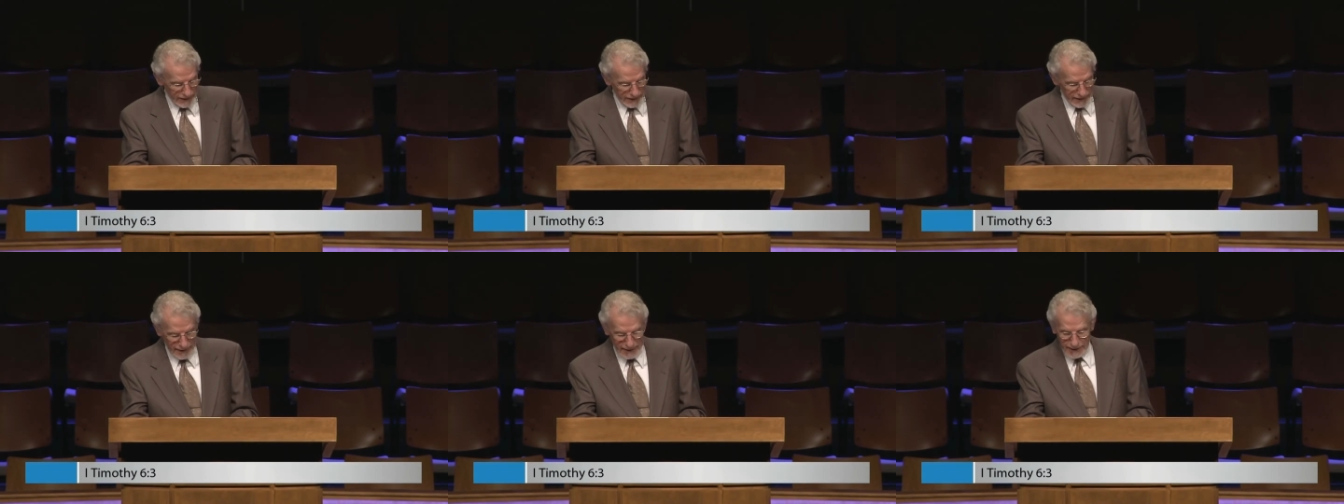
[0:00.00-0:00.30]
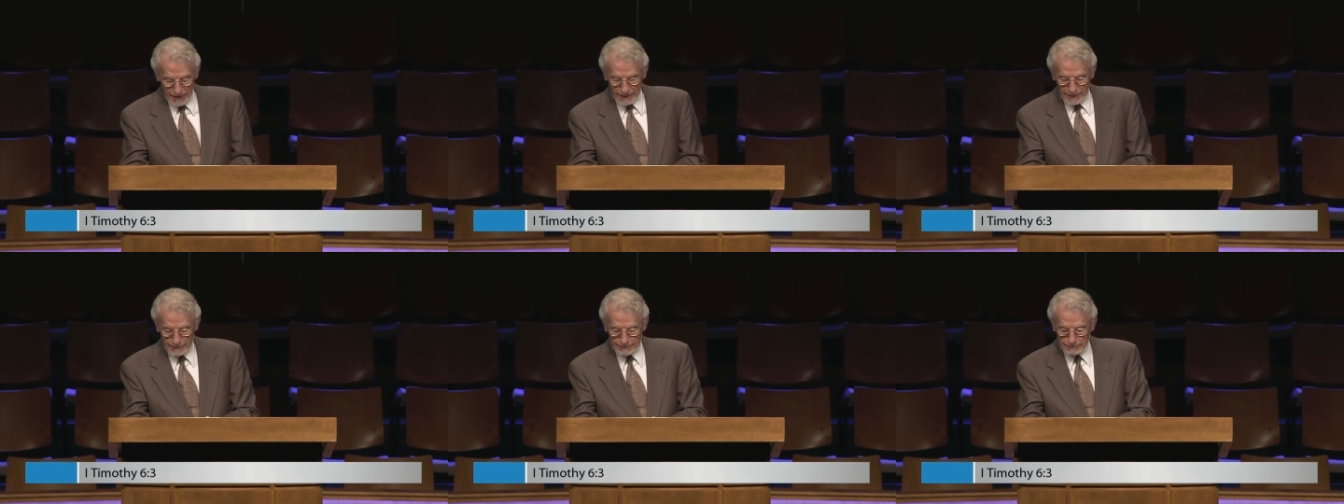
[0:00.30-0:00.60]

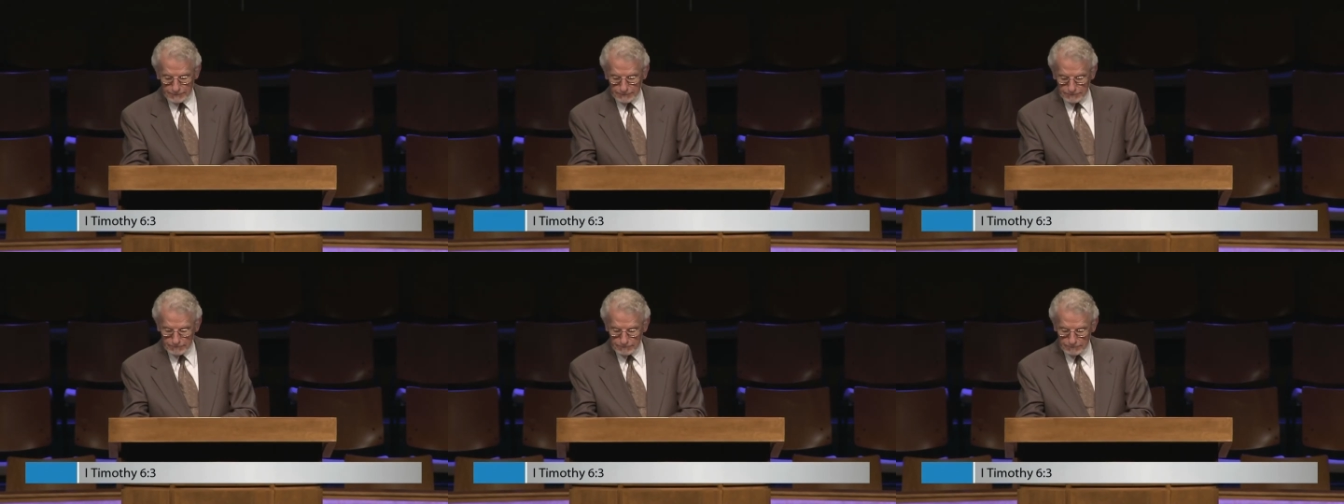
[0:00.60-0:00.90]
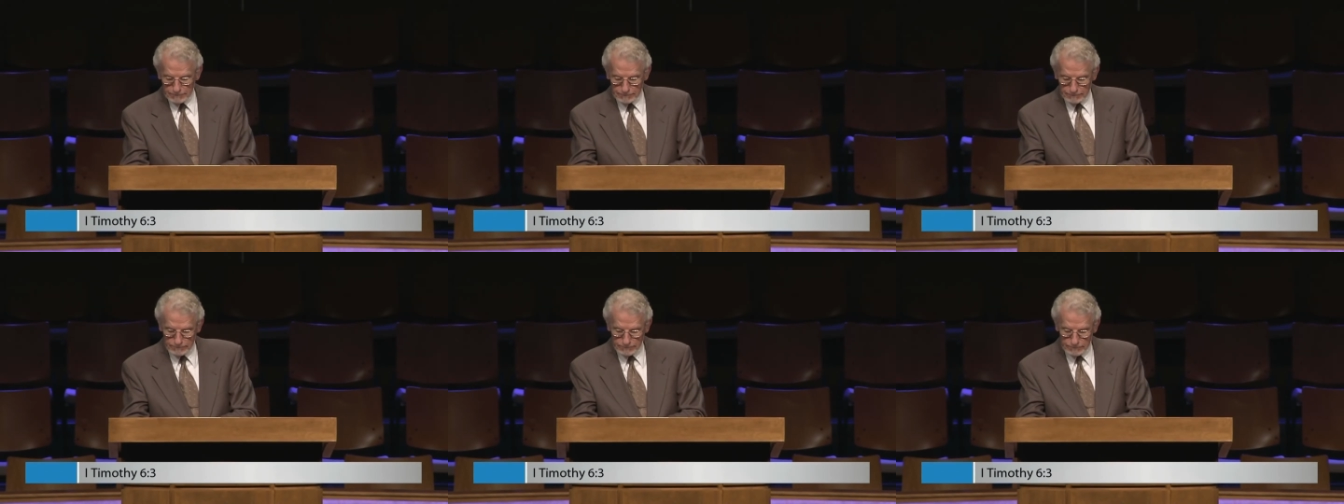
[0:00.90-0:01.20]
Um,
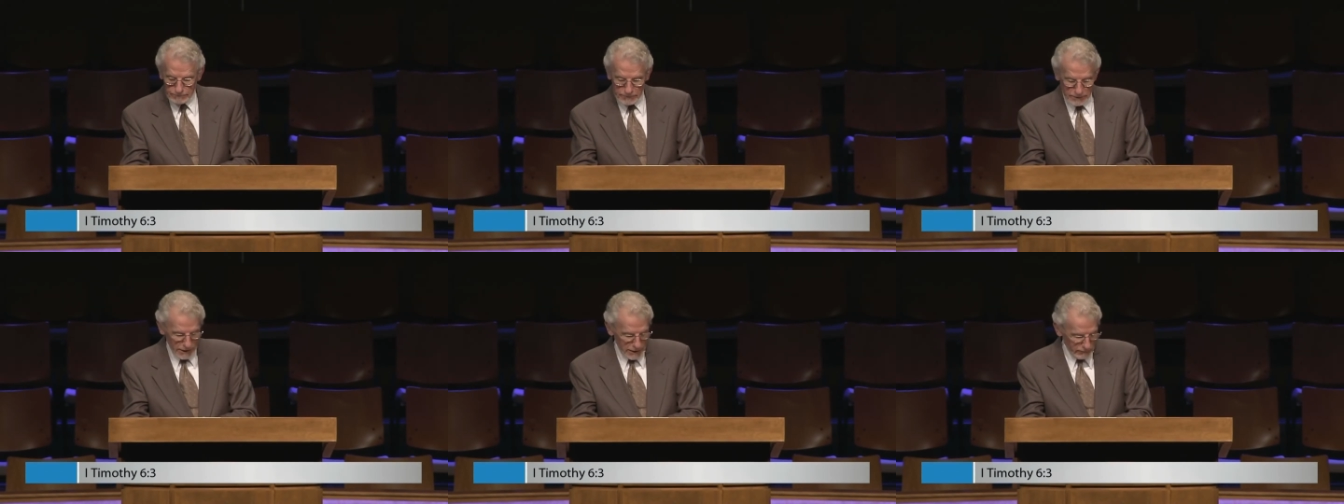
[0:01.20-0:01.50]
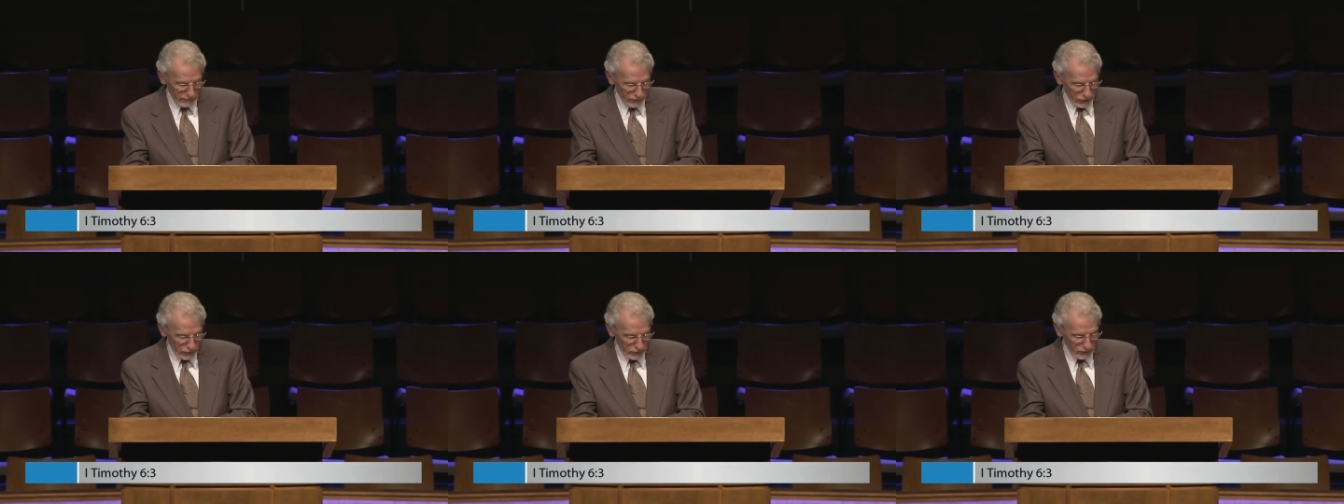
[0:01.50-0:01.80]

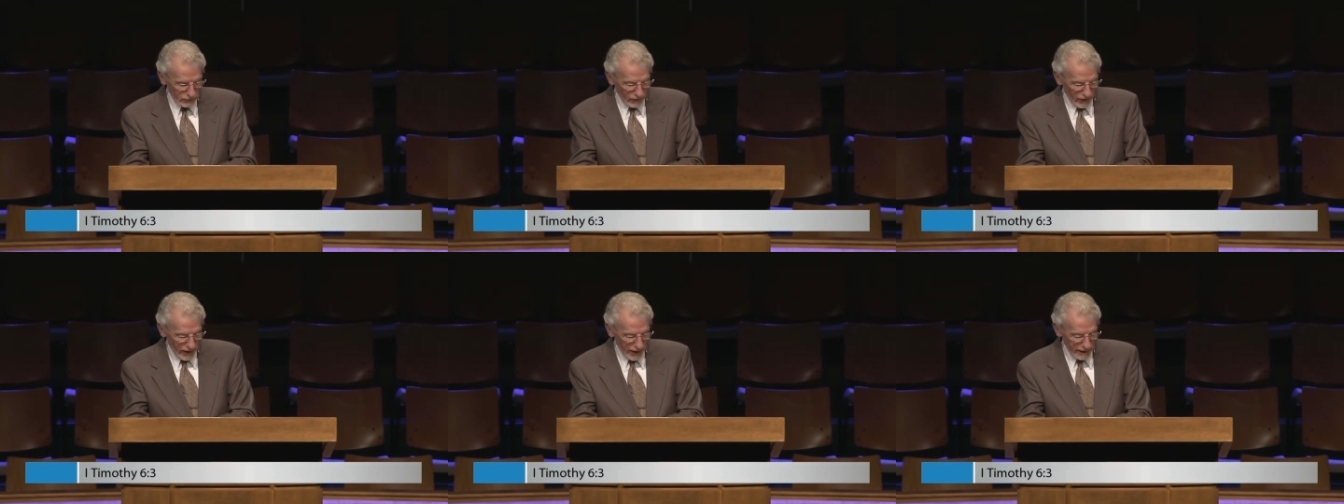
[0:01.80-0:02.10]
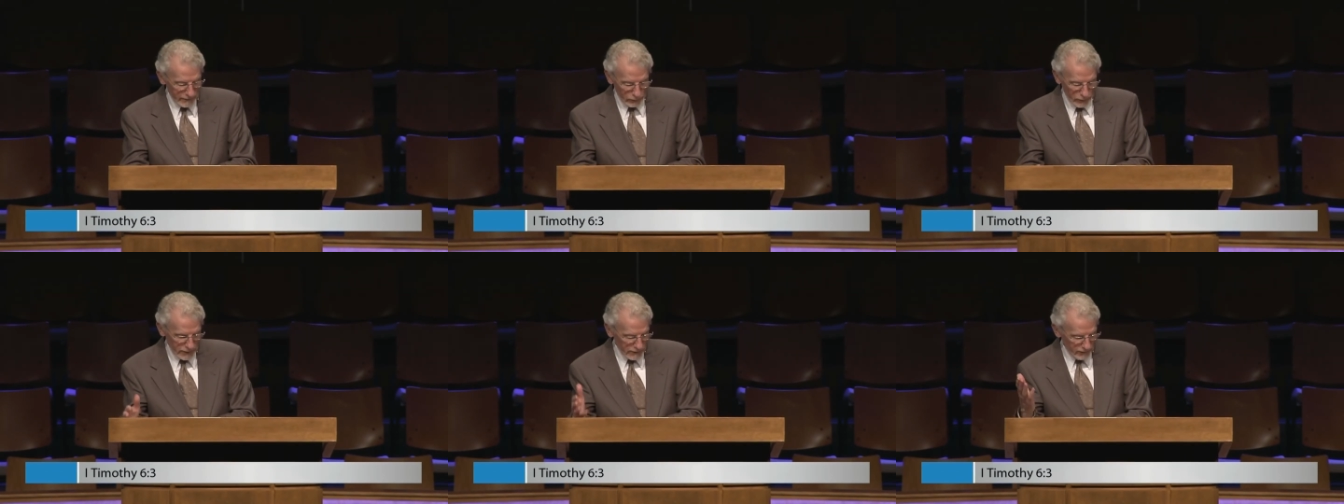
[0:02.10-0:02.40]
in verse
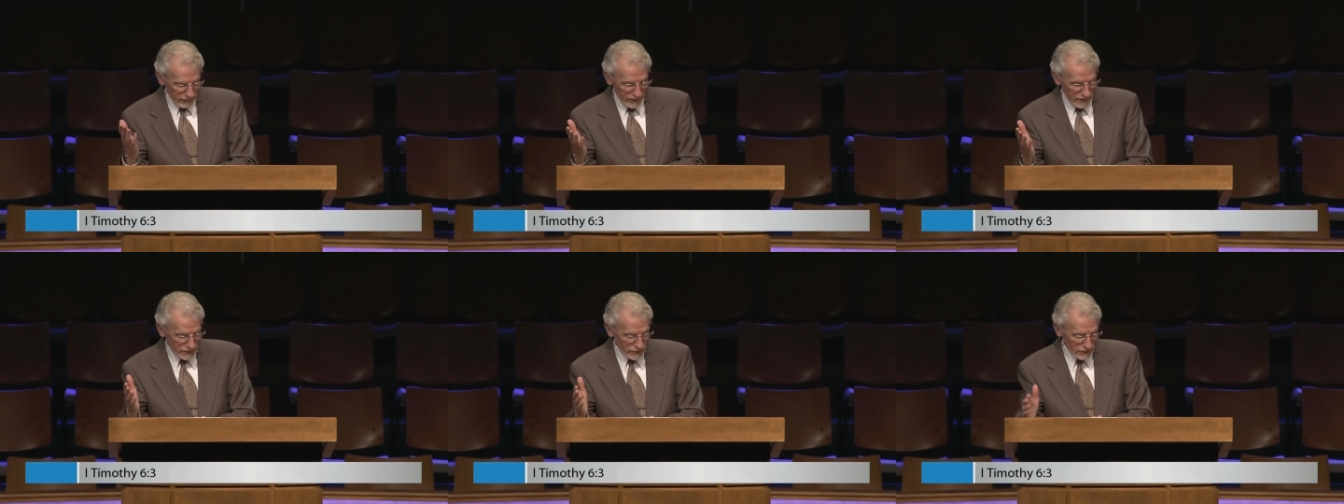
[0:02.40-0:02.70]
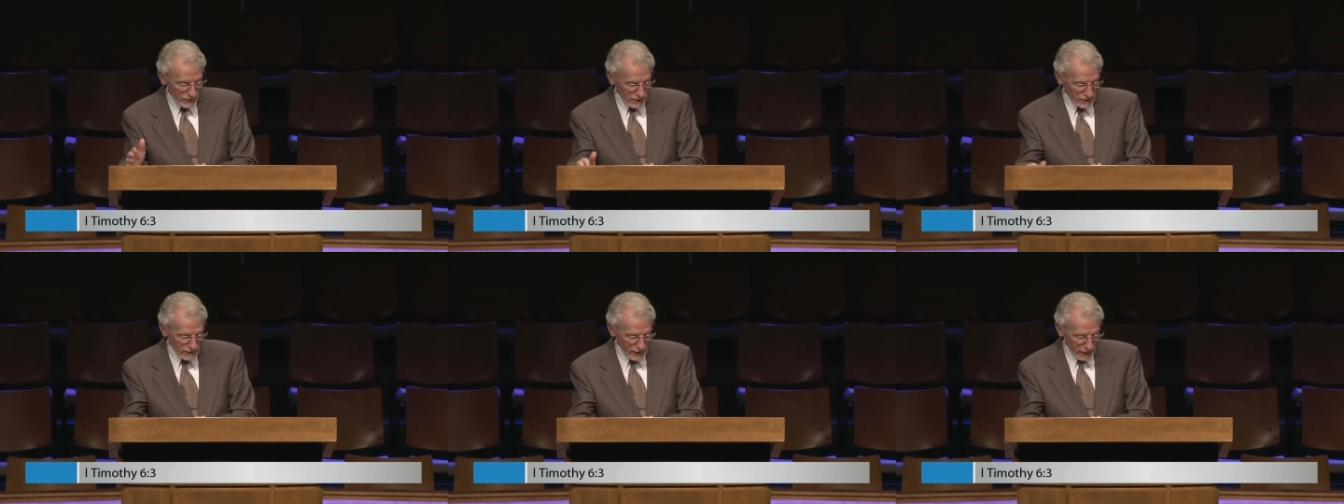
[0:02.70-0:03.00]
5, we'll finish
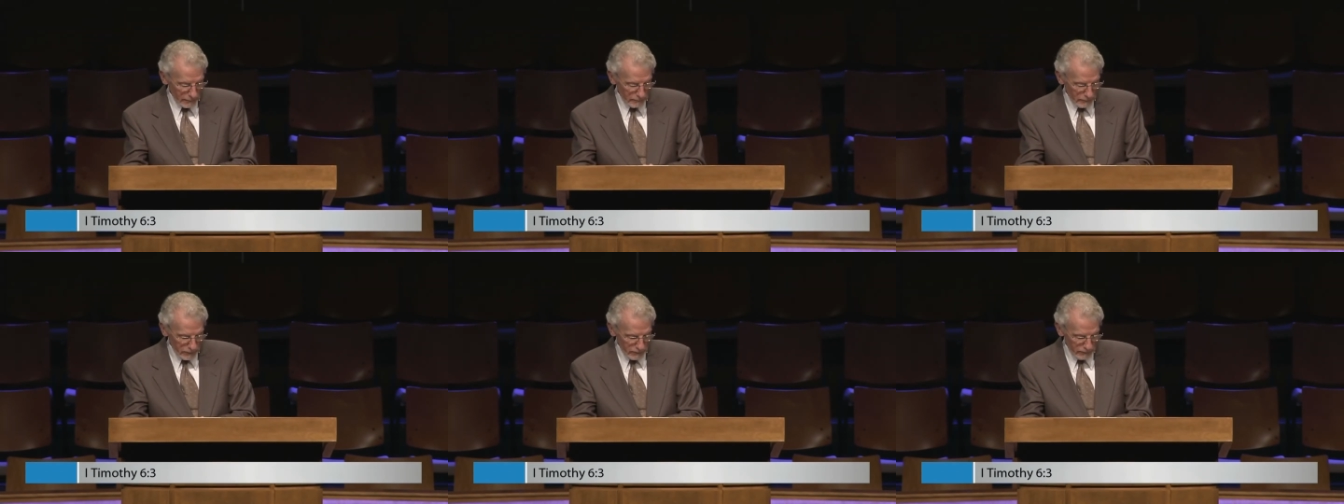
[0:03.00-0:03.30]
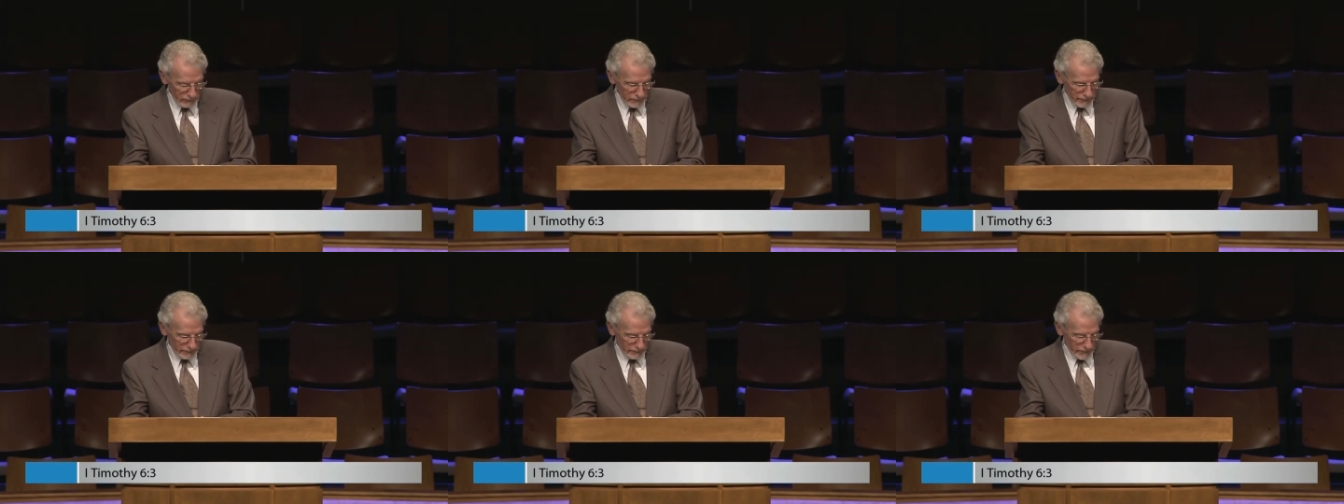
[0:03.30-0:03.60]
this
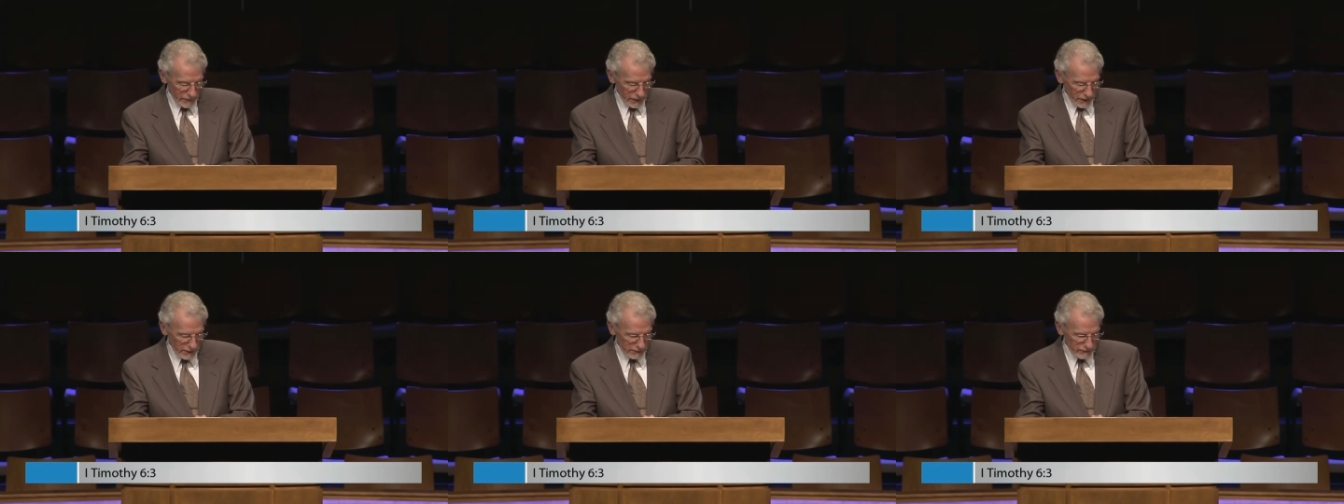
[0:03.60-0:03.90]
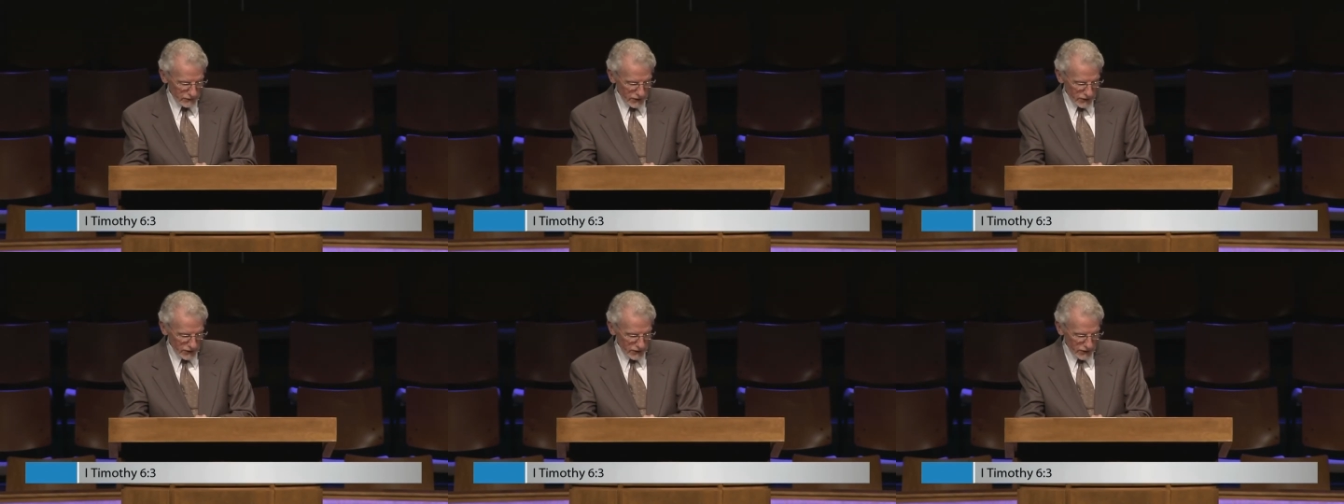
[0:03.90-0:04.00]
up of